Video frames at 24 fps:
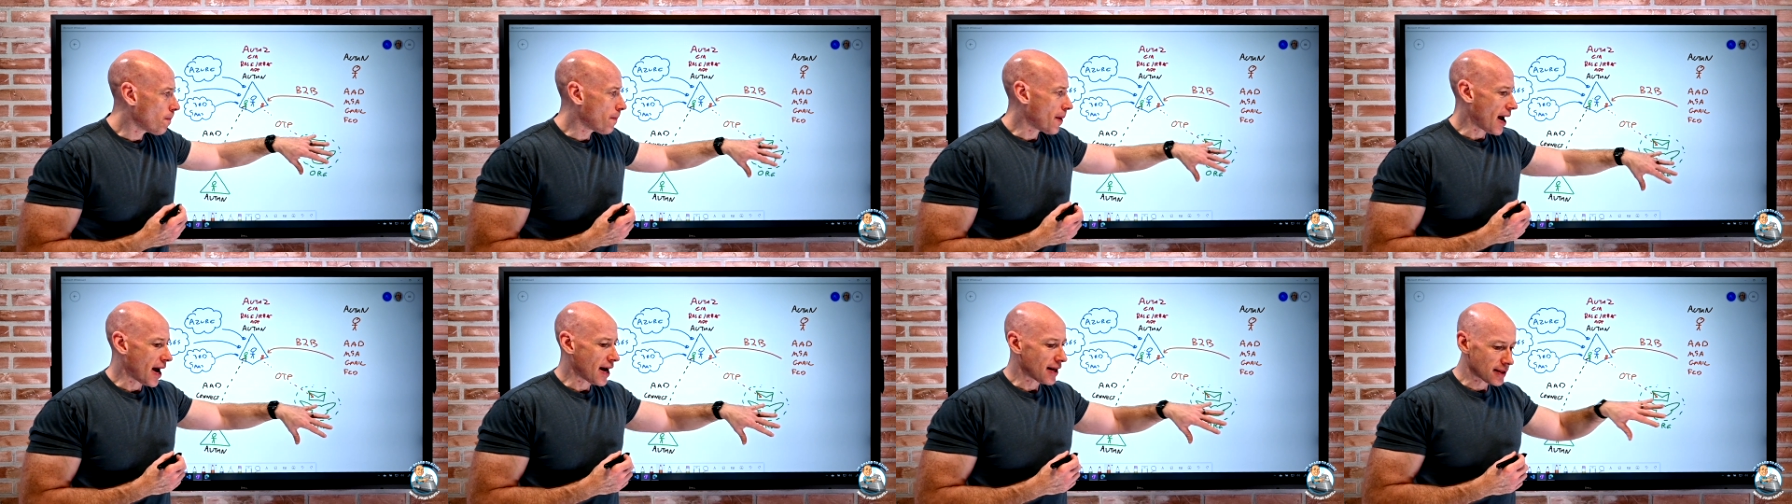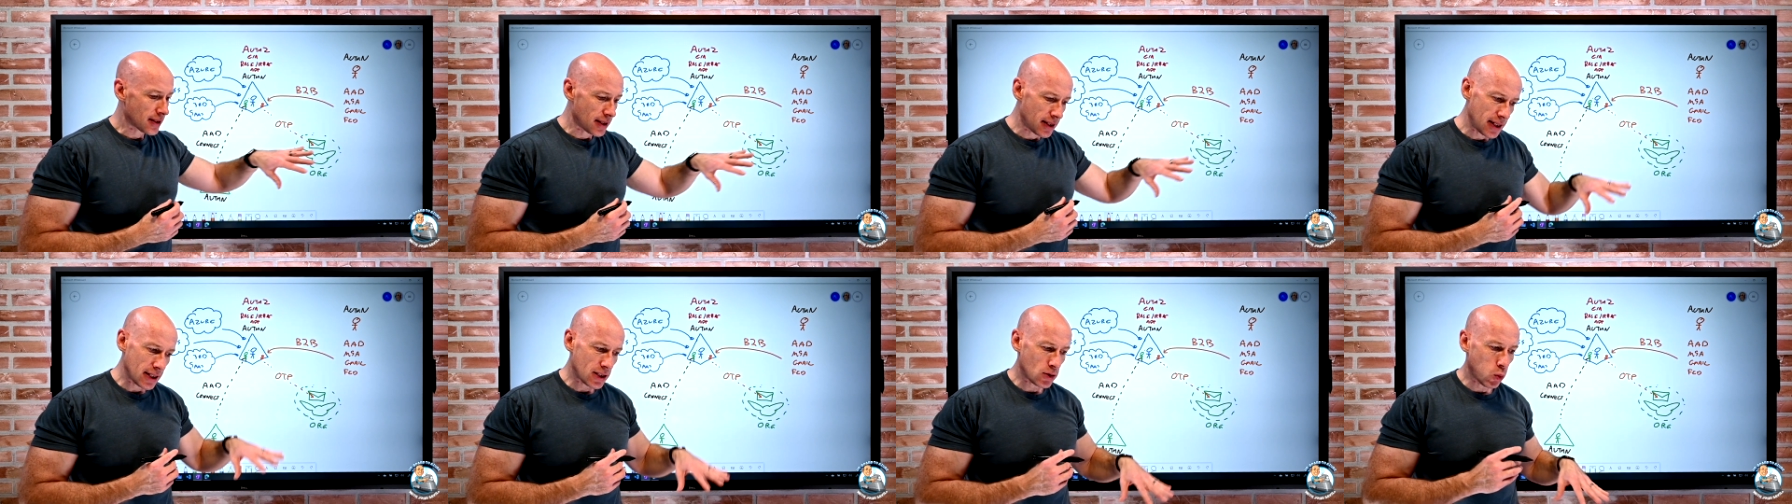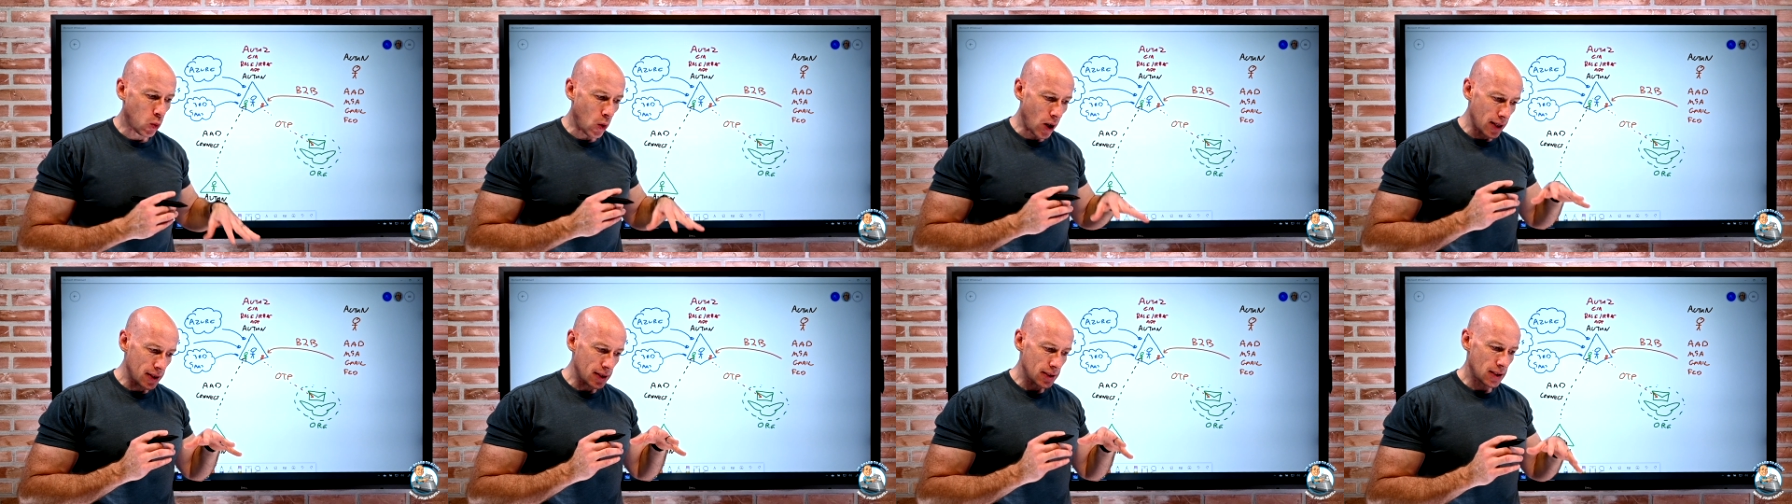back to this
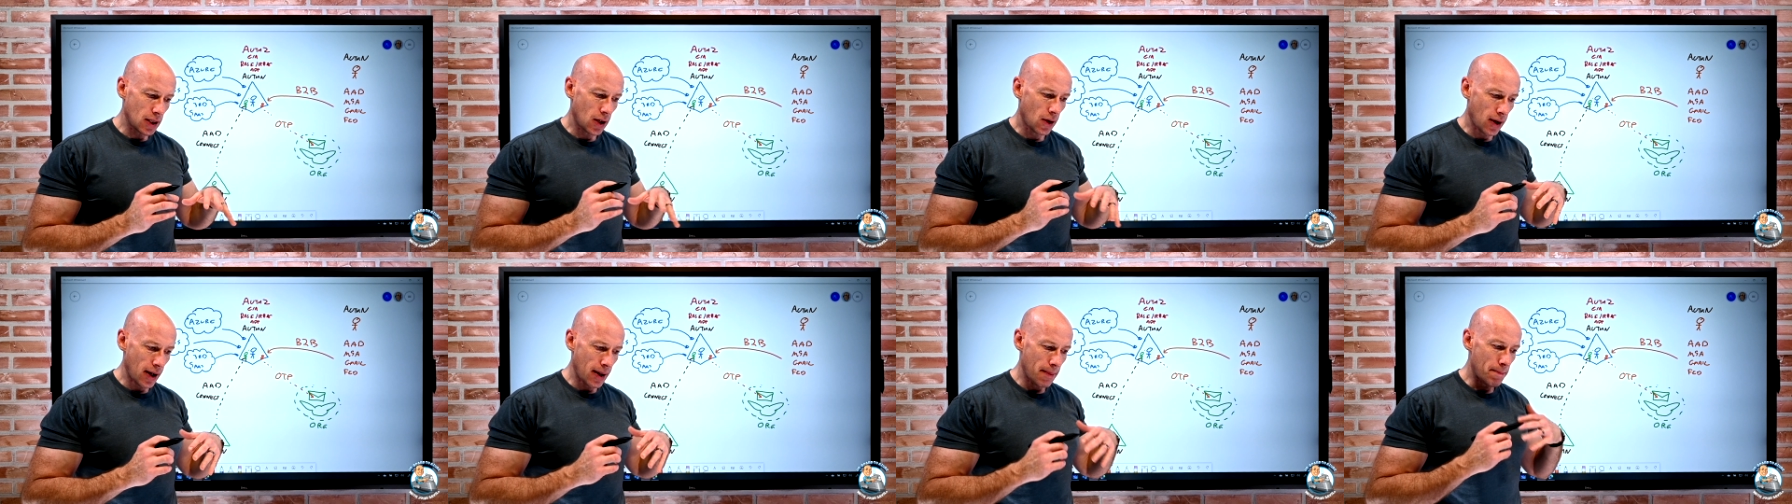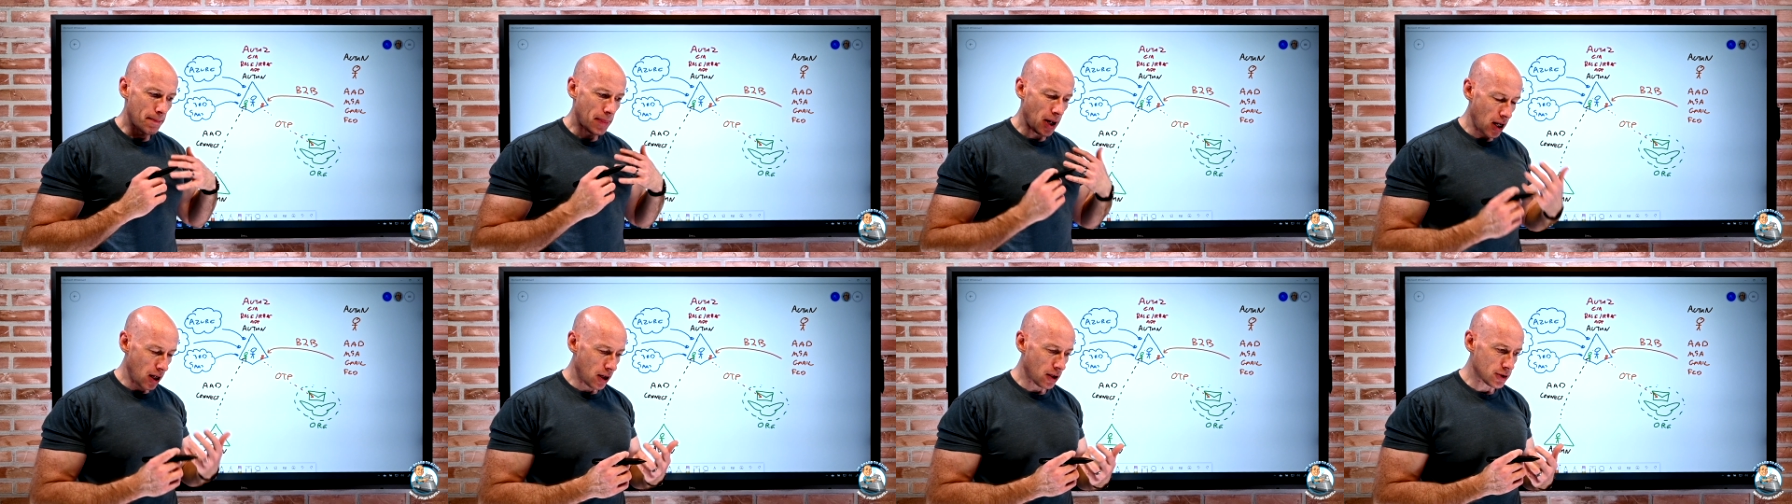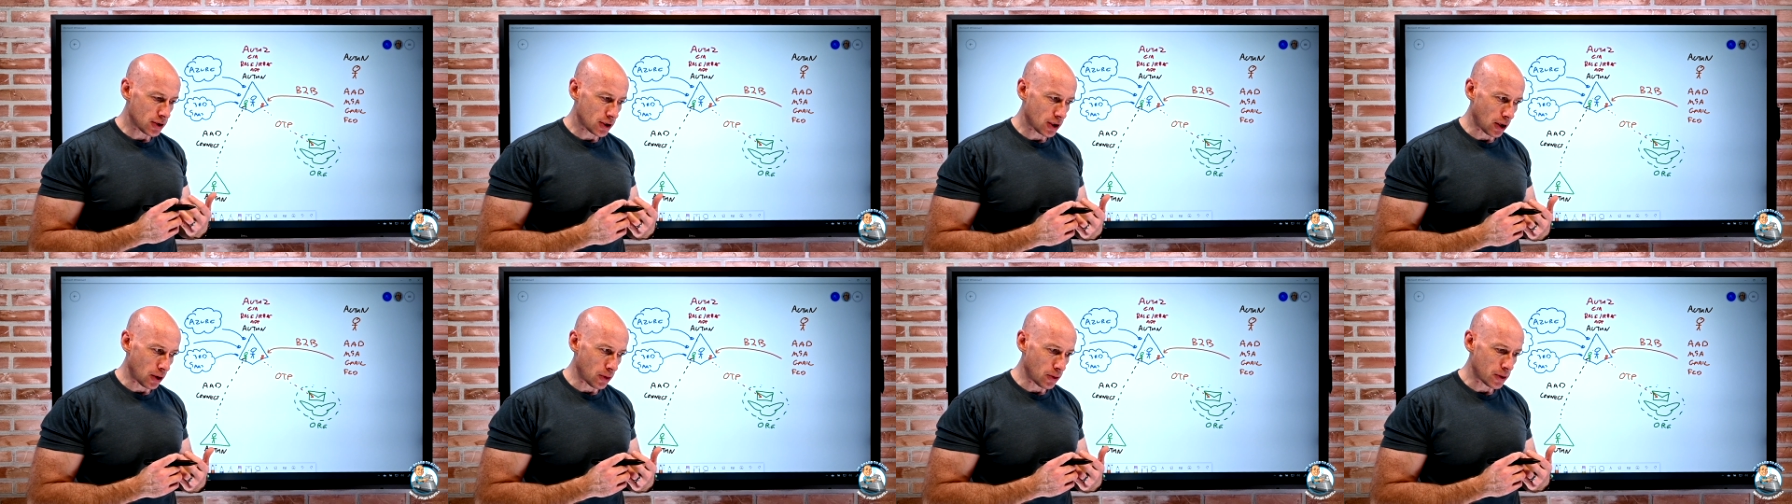one-time
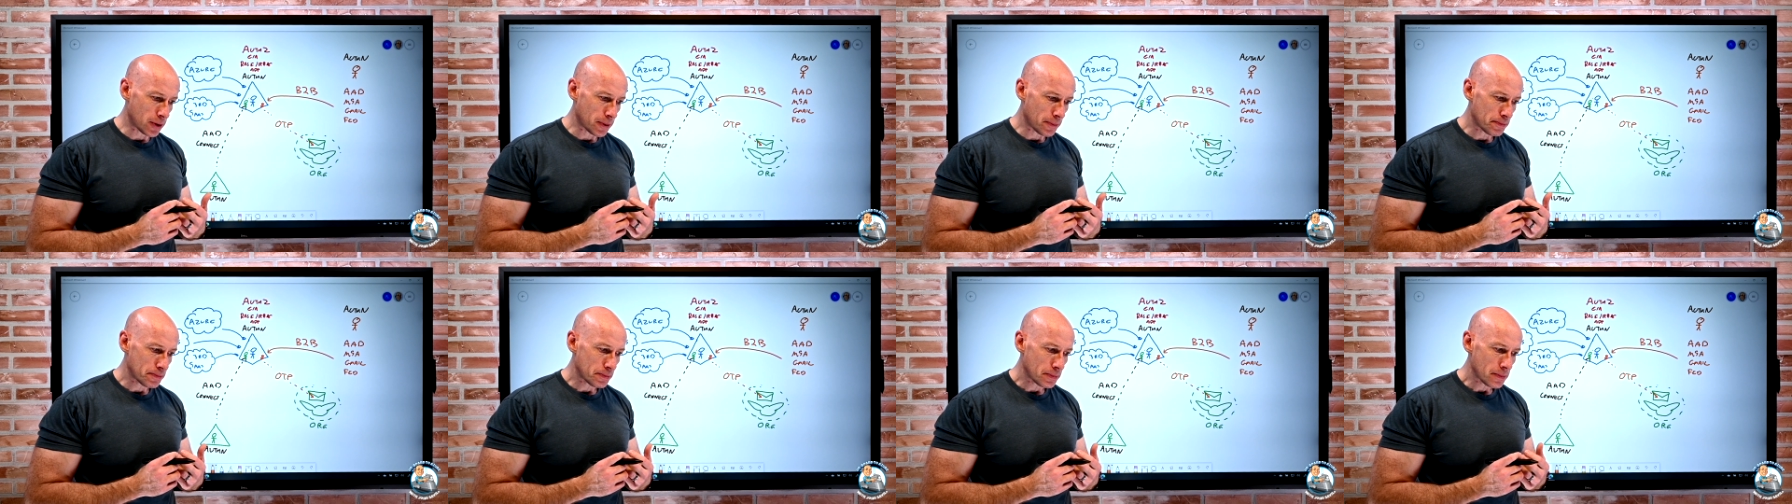passcode.